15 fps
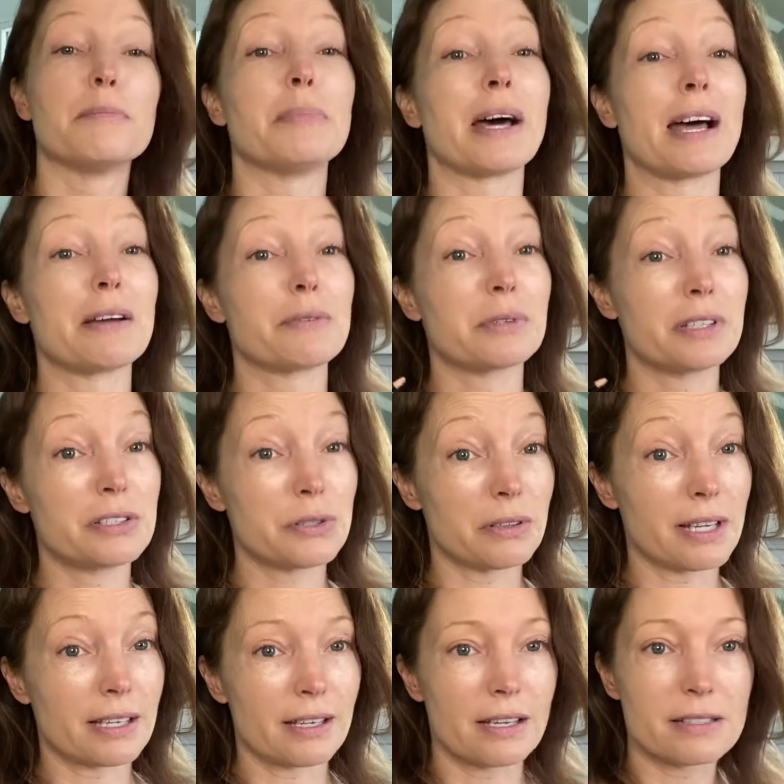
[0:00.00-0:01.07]
But I really do
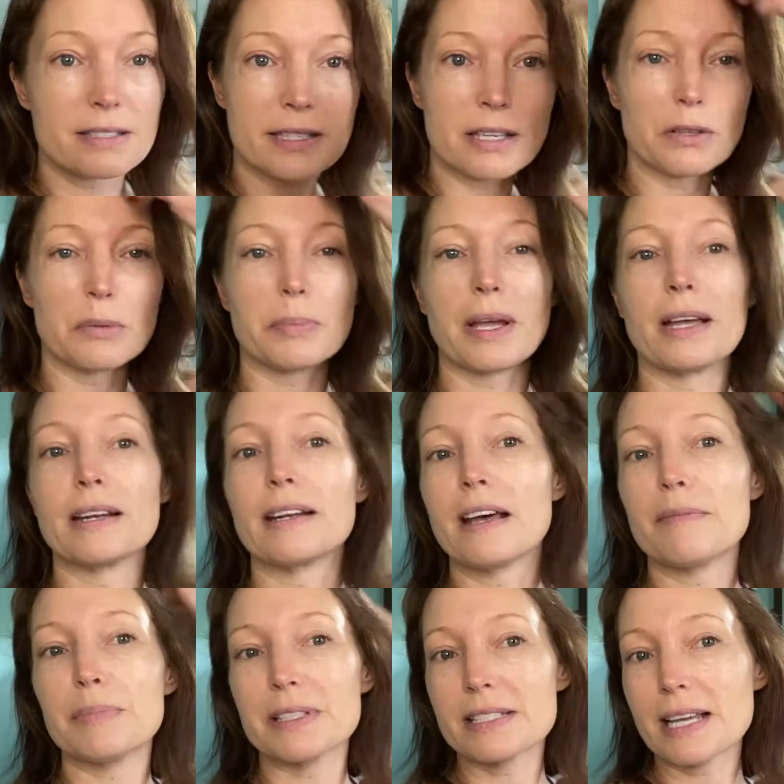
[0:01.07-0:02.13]
like a concealer pen, and
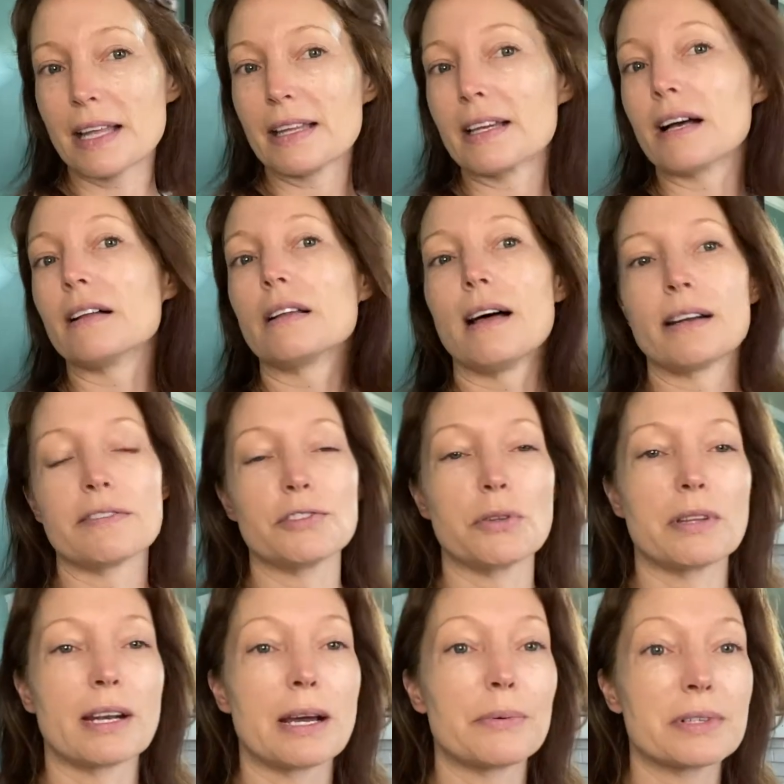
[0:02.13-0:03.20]
I've been telling a lot of you
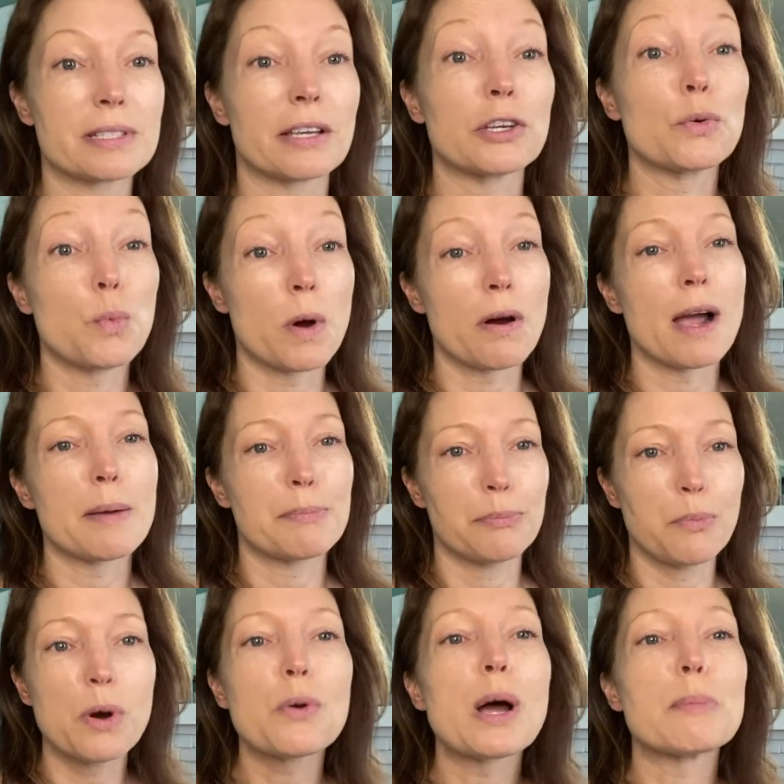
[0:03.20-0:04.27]
that I would tell you where I
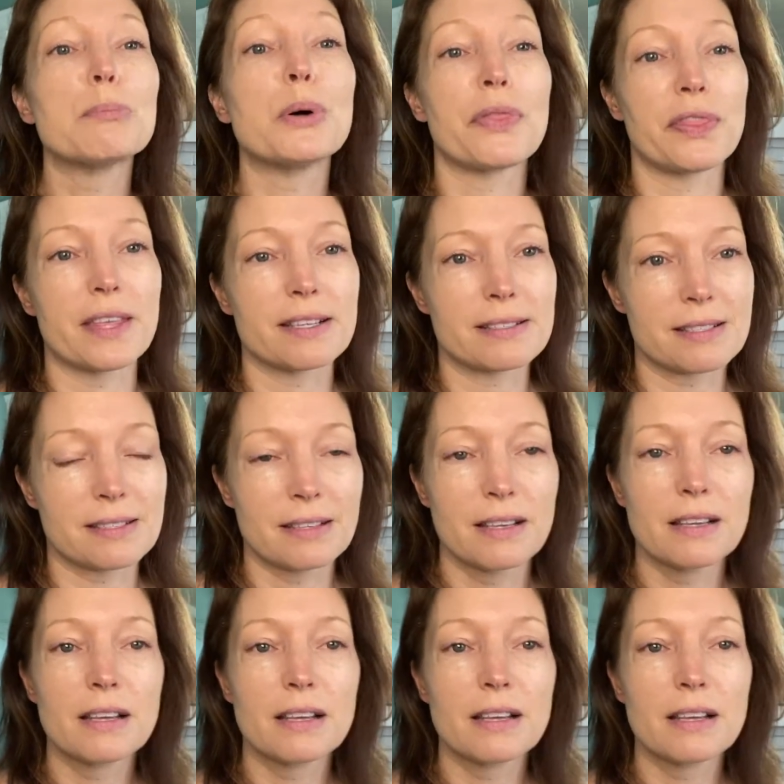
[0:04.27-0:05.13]
where do I put this.